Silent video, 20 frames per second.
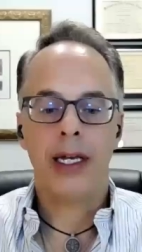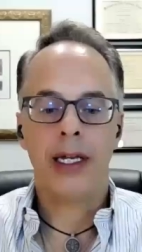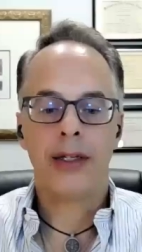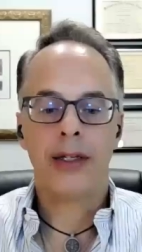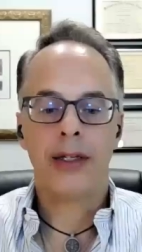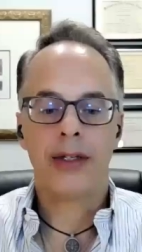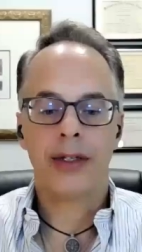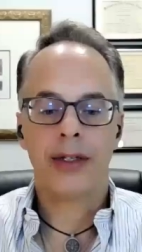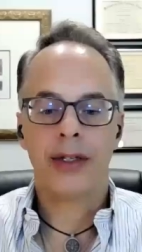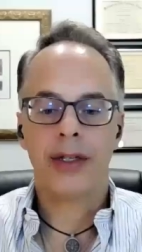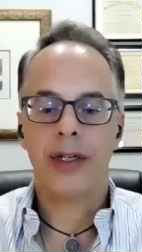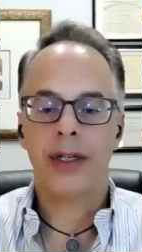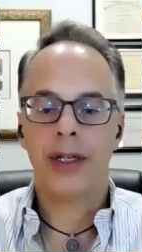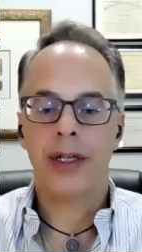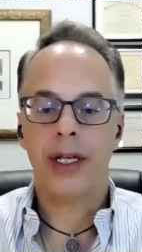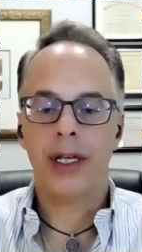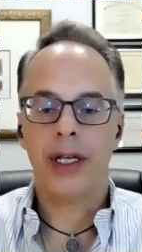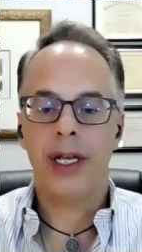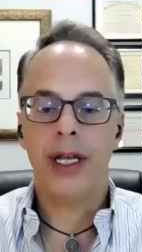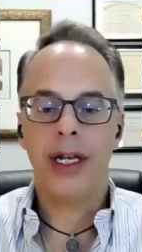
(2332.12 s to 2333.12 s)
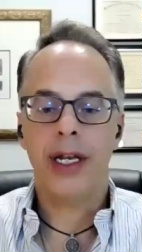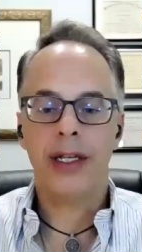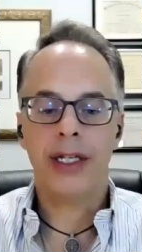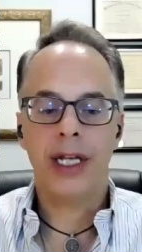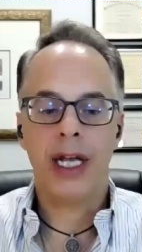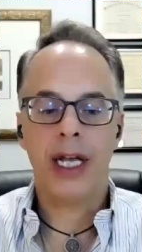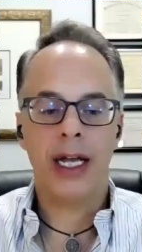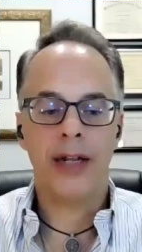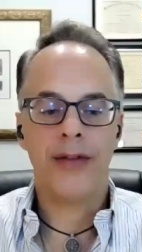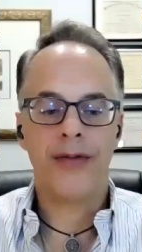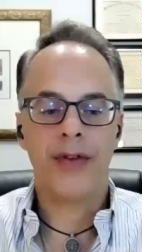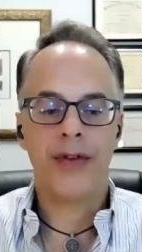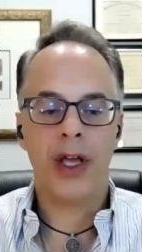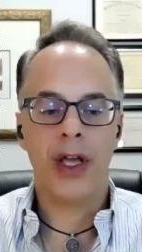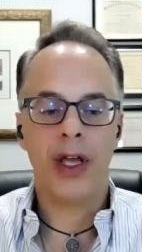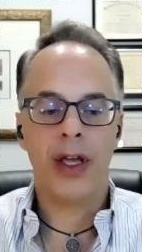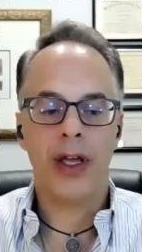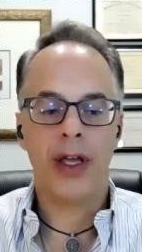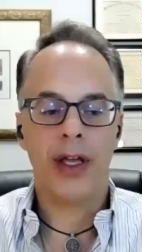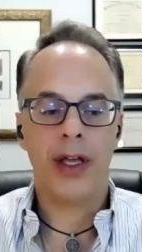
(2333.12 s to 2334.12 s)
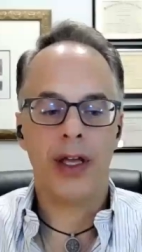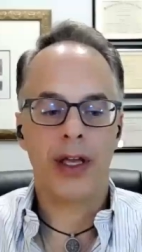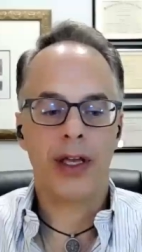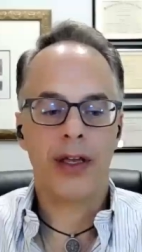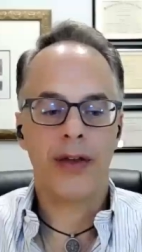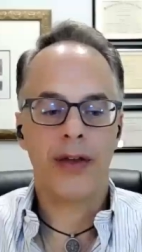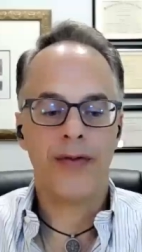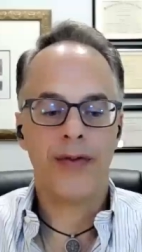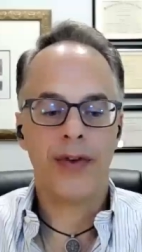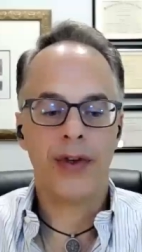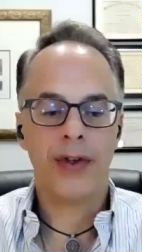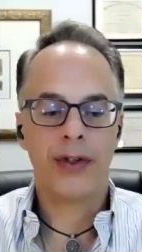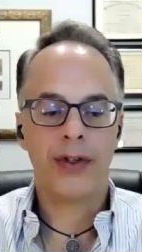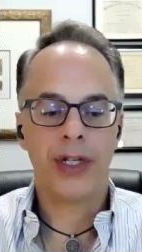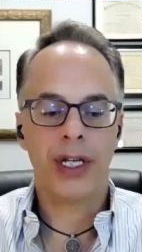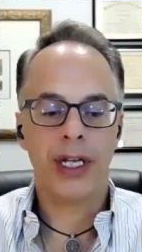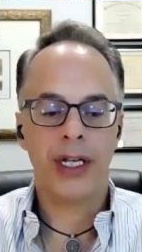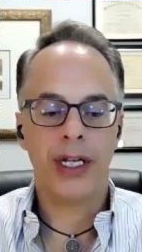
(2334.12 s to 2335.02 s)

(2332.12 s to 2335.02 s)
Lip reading: is. Subject. It is kind of confusing,